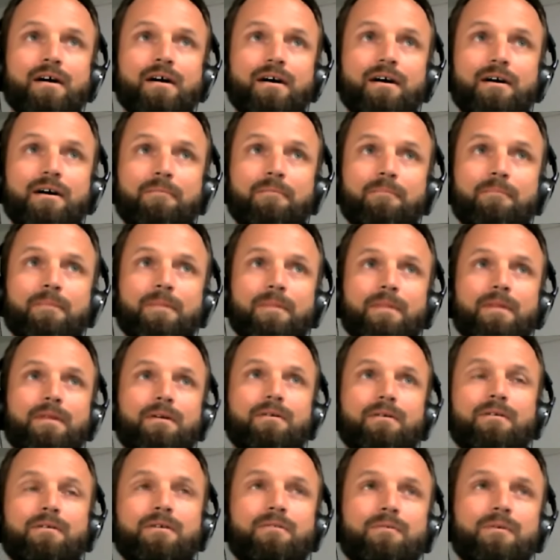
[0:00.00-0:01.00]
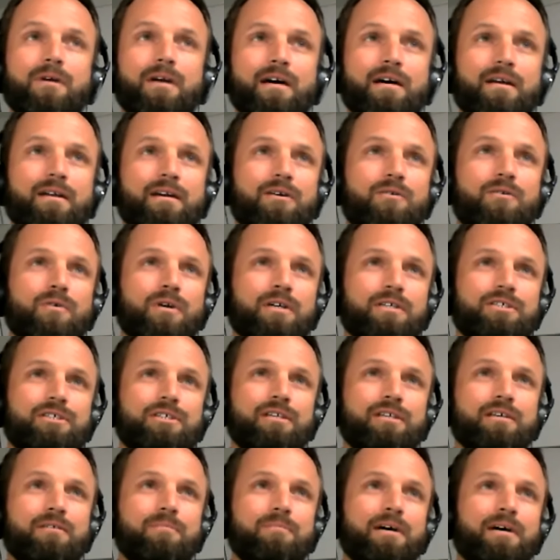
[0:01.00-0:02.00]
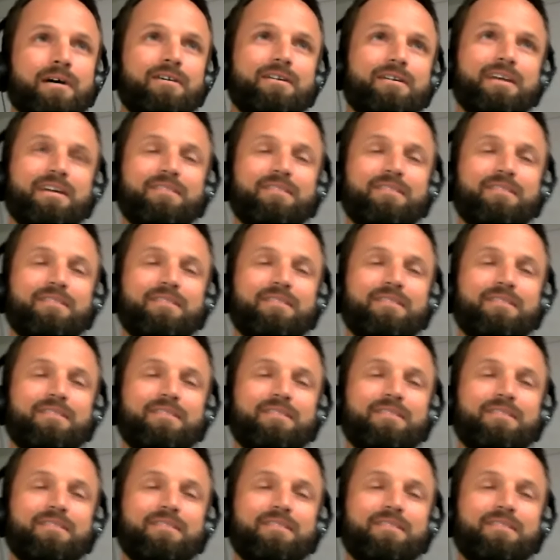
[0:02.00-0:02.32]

um, we got a question about